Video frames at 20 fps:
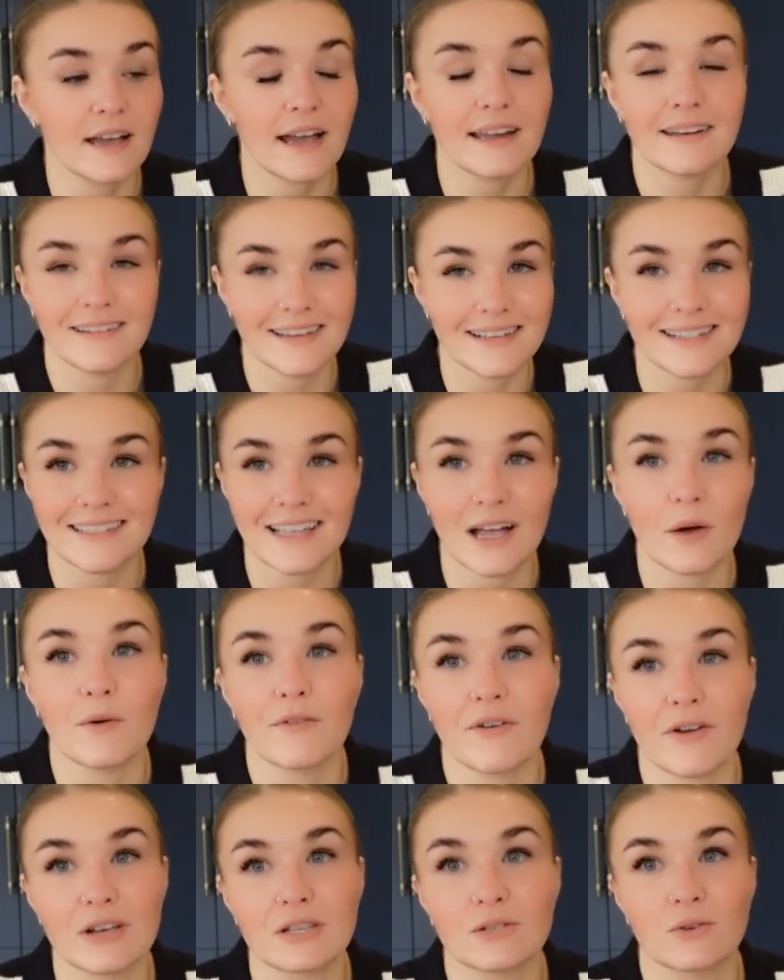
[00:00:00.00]
and it's now a
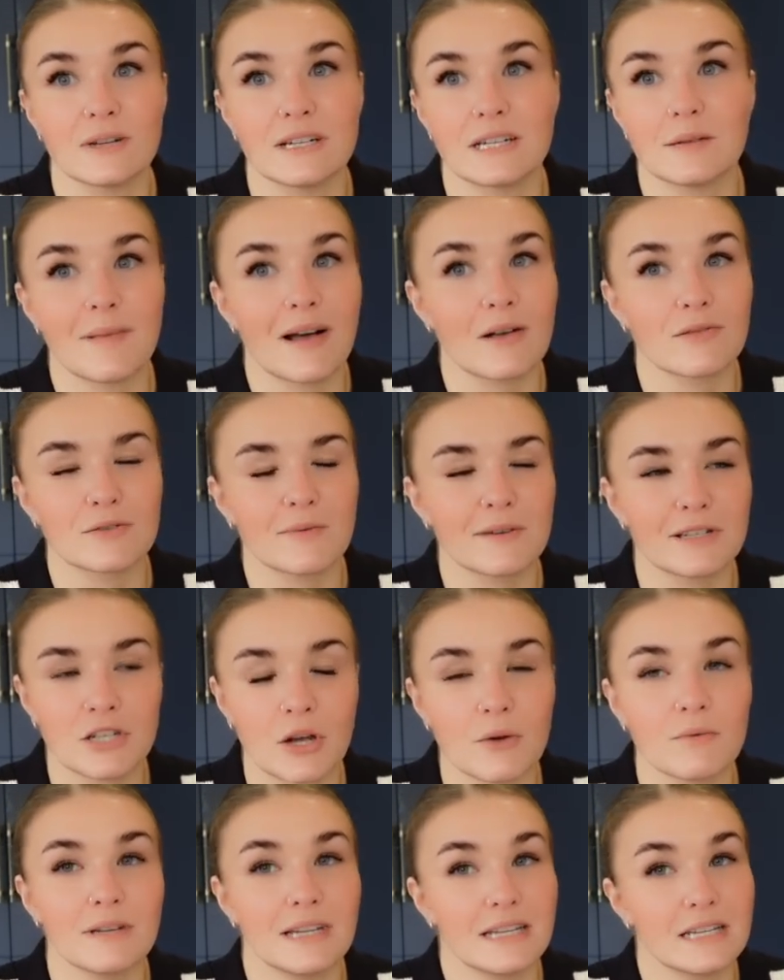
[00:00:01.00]
very solid amount, so I
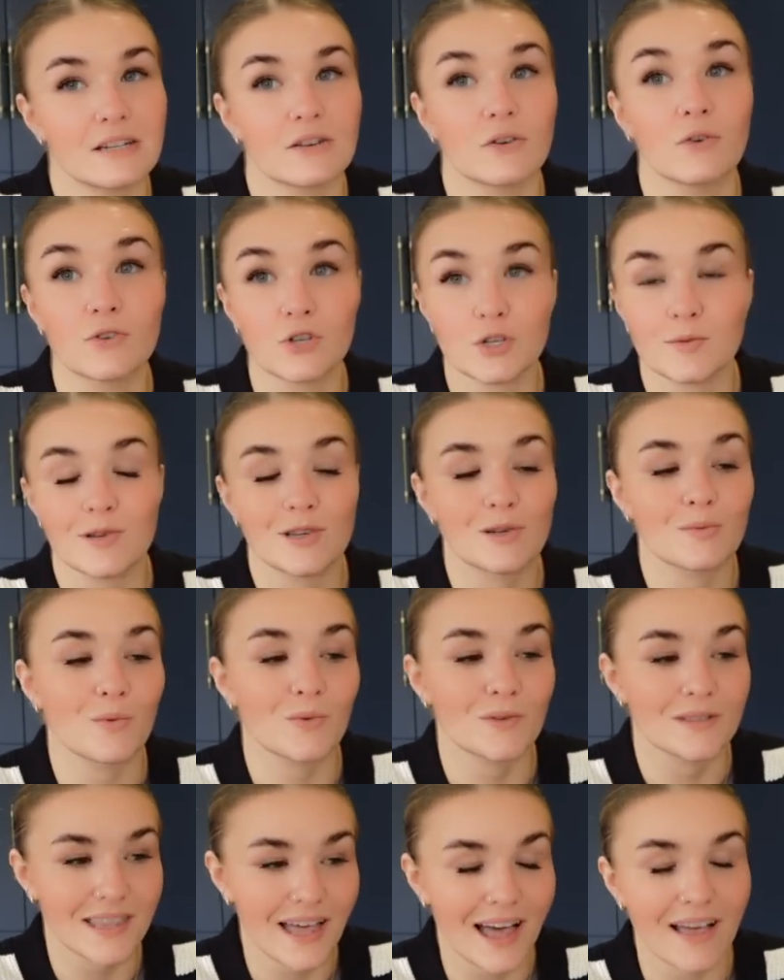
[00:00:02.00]
don't need to contribute
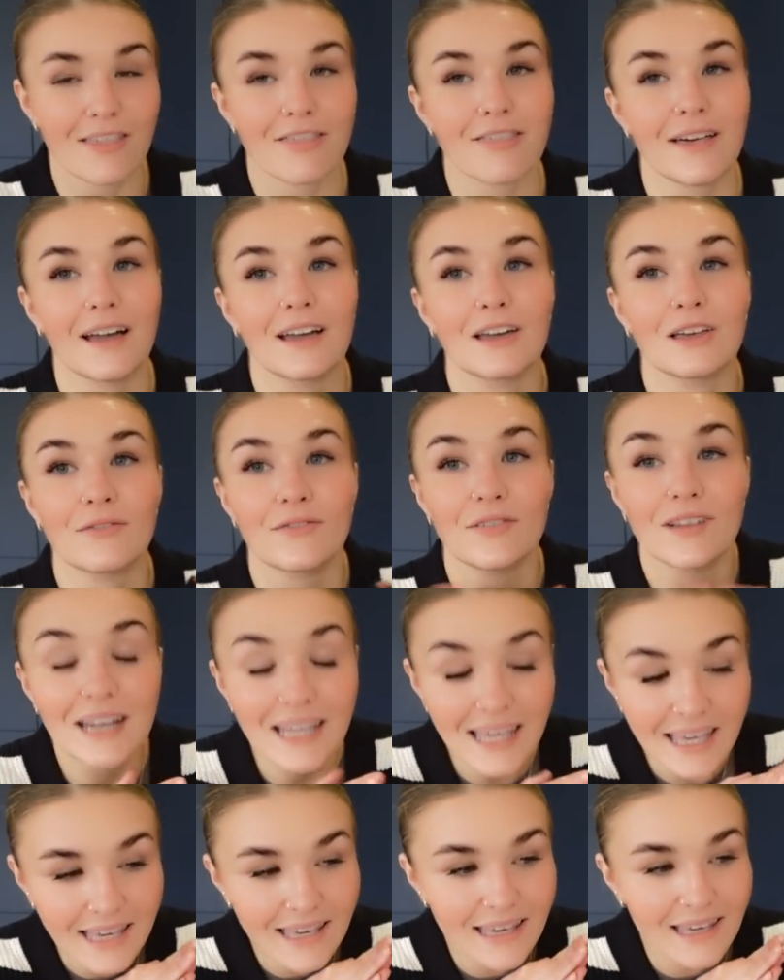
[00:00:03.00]
towards that,
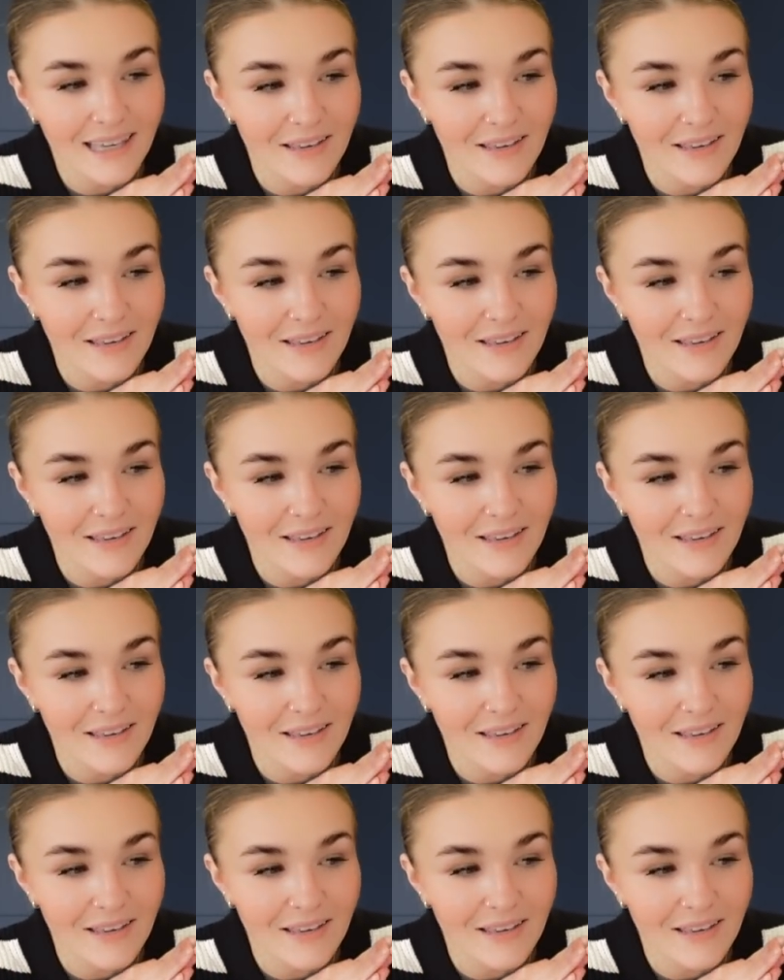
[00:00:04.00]
thankfully.